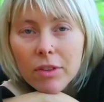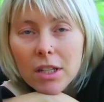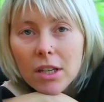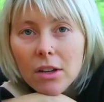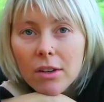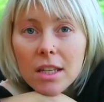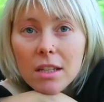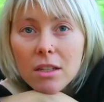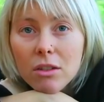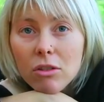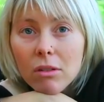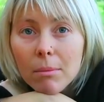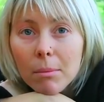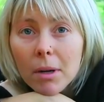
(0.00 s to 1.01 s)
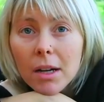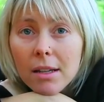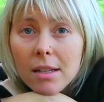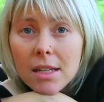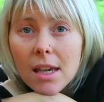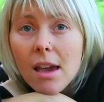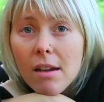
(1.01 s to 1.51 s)
video is to
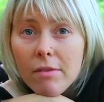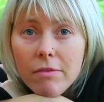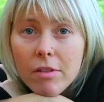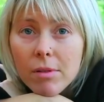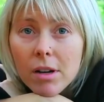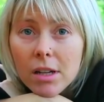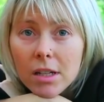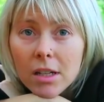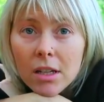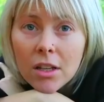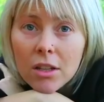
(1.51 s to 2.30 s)
remind everyone